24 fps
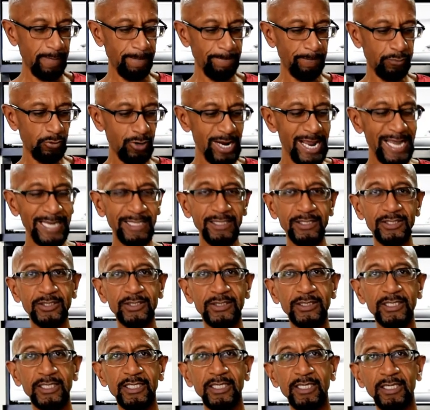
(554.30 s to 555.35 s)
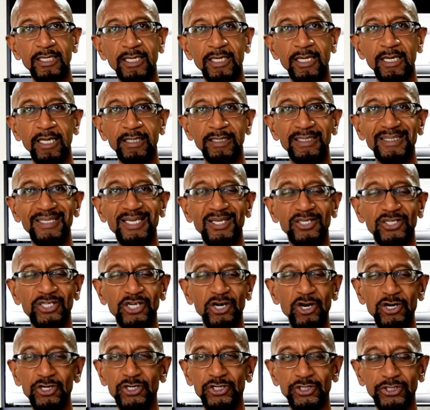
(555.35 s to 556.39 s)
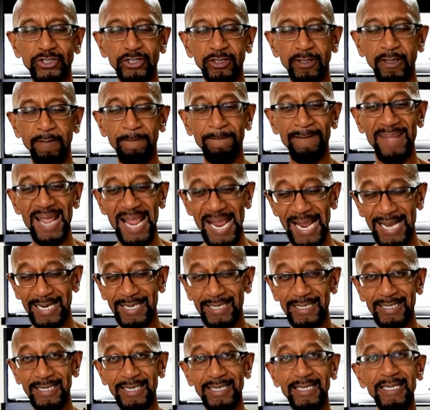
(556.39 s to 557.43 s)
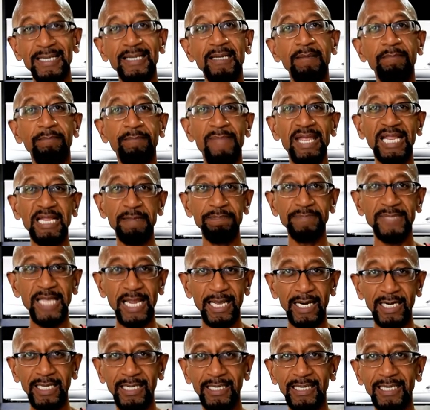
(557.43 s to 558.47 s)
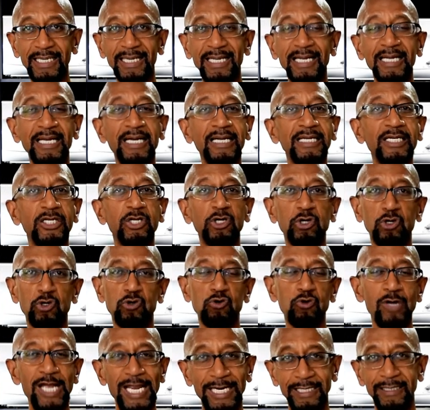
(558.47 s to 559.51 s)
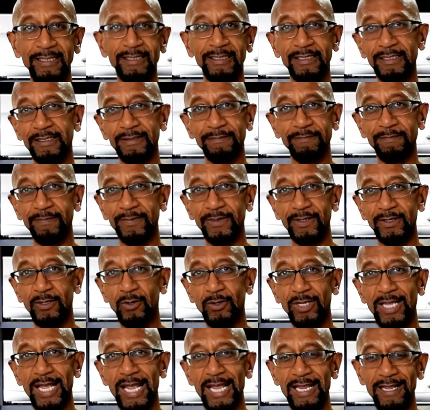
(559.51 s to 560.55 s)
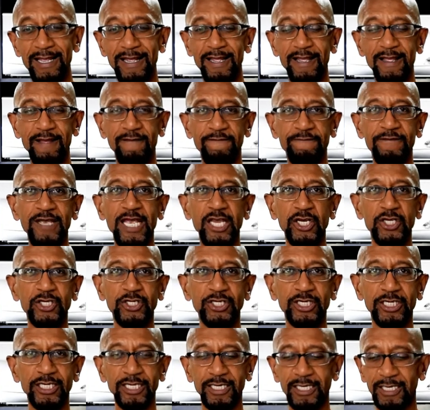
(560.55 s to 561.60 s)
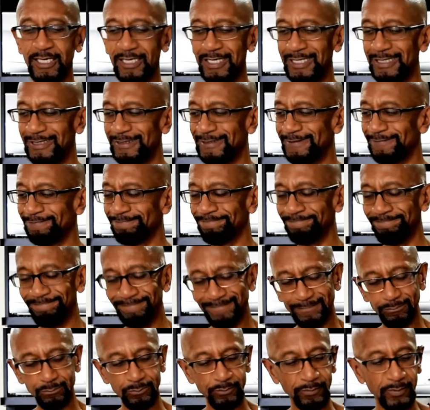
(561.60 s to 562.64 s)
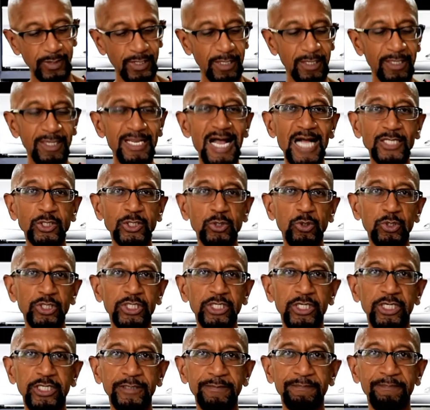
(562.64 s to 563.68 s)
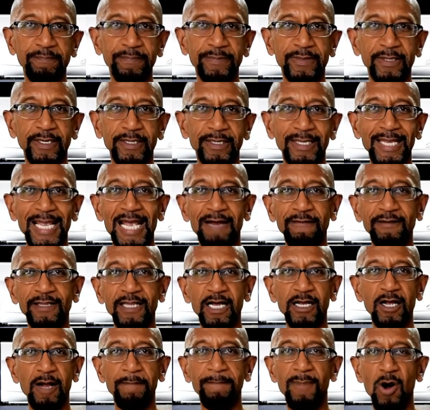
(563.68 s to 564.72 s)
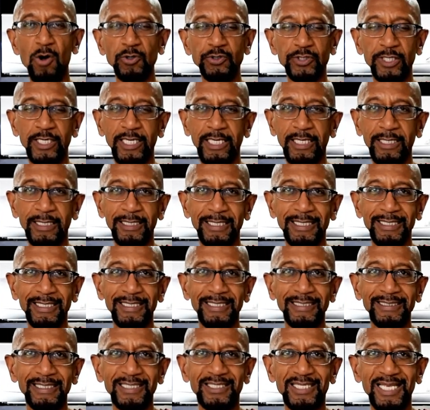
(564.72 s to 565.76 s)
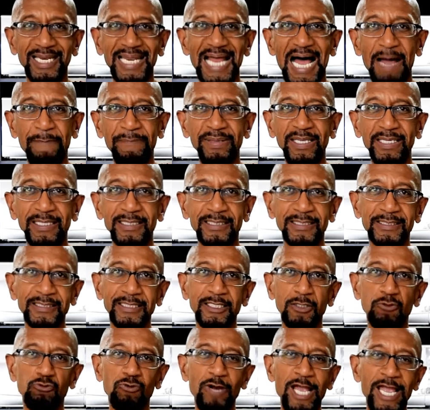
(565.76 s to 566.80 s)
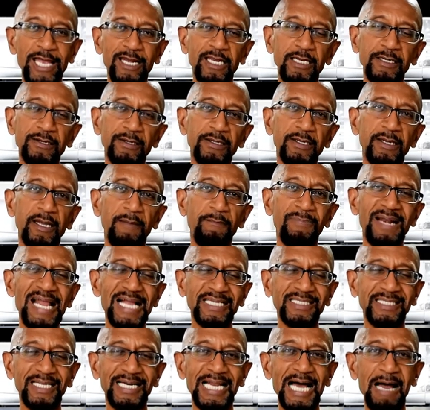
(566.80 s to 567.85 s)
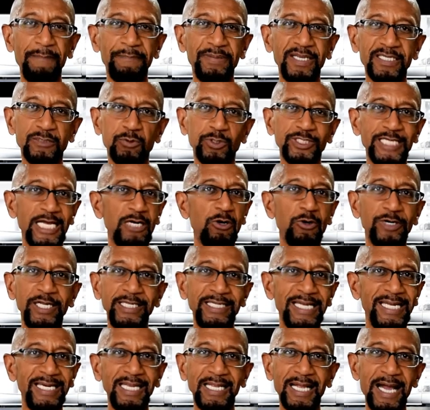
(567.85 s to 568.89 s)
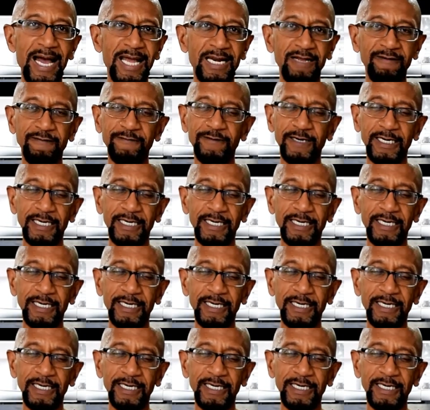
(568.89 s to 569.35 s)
breads, desserts, man, make them daily, they're great, okay? Fish, not too good. They have mostly the tilapias, red, black tilapias, which I don't eat any kind of